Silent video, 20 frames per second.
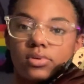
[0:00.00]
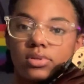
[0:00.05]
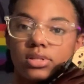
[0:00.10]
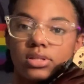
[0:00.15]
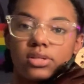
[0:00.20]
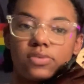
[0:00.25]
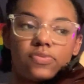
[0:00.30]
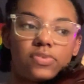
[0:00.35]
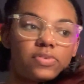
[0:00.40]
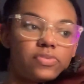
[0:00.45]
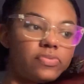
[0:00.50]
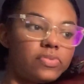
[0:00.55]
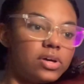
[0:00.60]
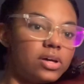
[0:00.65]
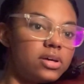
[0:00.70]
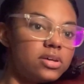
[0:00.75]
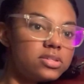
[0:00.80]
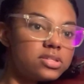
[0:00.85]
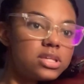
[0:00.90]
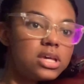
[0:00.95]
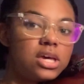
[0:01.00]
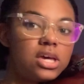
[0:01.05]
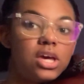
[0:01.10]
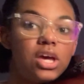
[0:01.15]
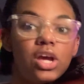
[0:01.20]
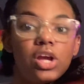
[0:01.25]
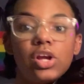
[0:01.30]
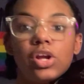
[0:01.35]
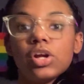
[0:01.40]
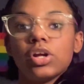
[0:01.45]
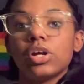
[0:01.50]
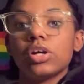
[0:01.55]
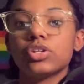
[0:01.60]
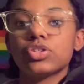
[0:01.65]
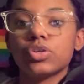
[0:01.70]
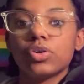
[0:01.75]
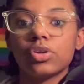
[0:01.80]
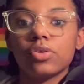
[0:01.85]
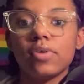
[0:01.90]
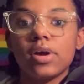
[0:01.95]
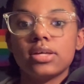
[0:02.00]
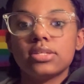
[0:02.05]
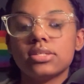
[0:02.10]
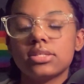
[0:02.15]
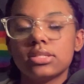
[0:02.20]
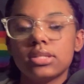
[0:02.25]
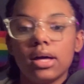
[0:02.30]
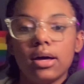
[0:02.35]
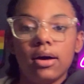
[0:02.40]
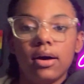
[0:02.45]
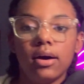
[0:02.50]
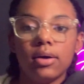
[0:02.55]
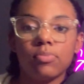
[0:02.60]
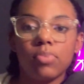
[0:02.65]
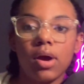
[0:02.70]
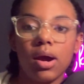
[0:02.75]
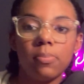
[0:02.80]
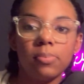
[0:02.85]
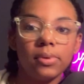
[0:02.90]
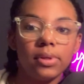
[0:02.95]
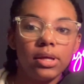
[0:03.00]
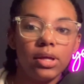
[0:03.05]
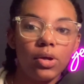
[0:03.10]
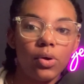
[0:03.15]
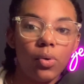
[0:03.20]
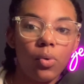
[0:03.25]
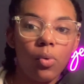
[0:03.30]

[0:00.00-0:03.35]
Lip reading: And if it falls, your shoulder rest is not on properly,